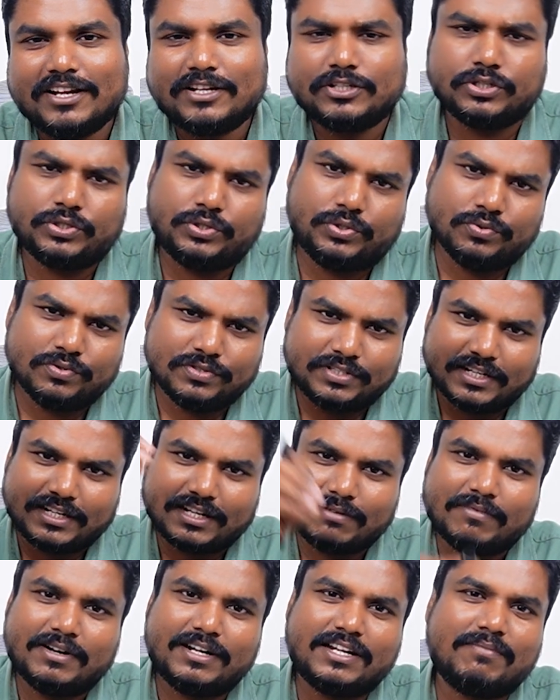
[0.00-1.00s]
So you set
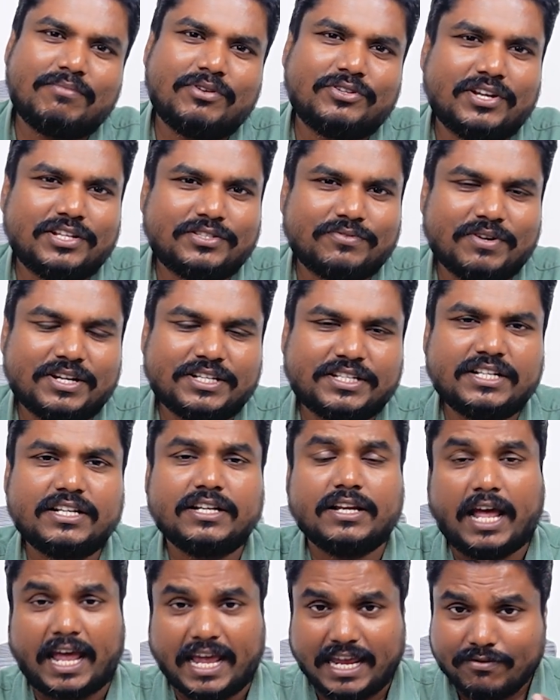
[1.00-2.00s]
a multiple choice
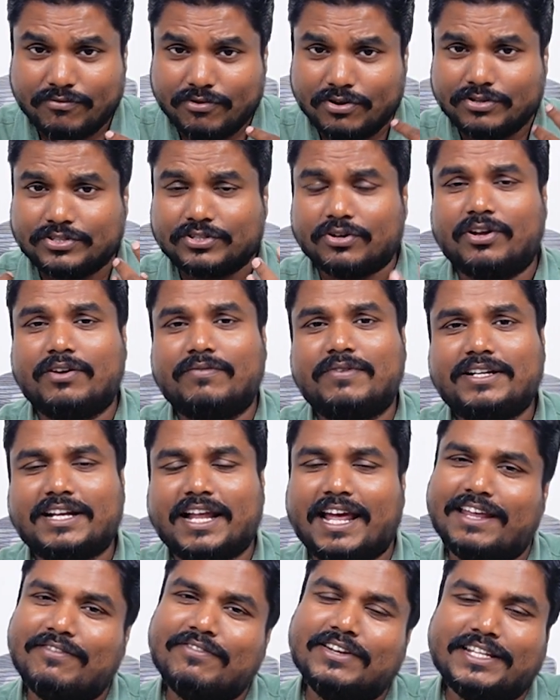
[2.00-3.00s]
question, I will solve it,
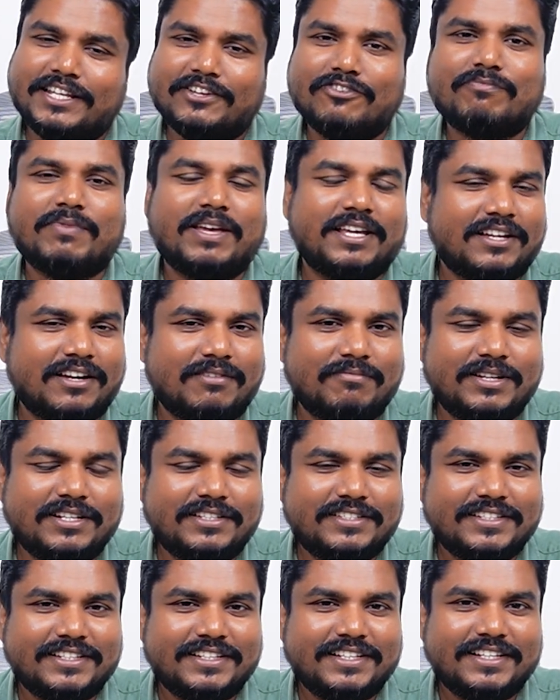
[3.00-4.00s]
I will give my
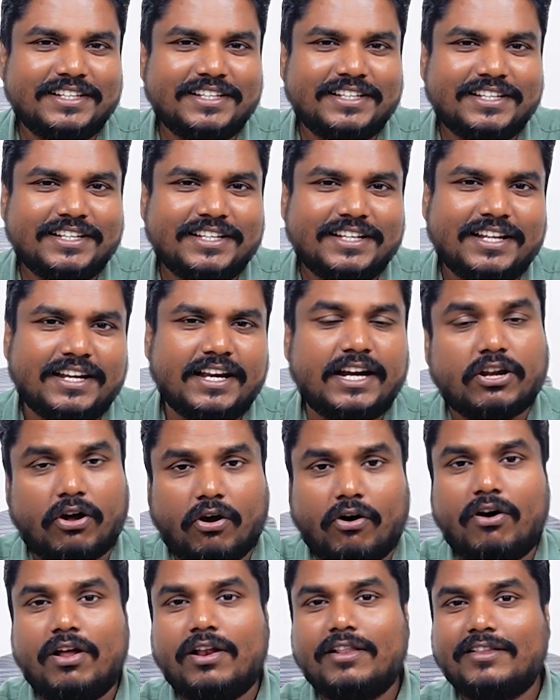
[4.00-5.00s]
comments. Let
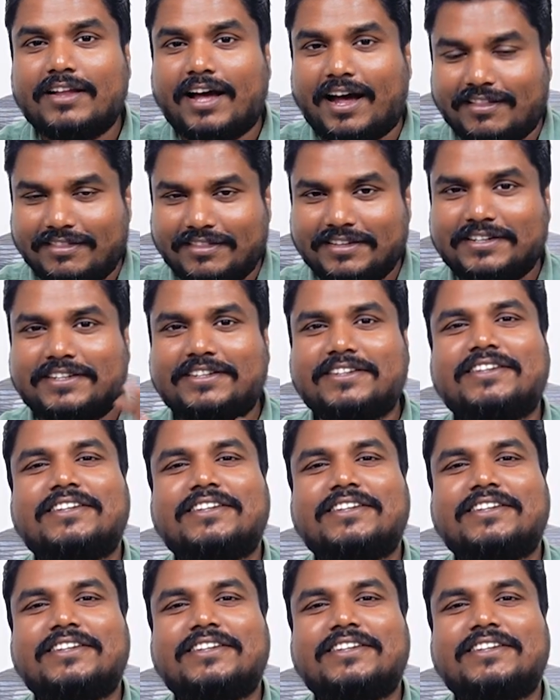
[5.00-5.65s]
all other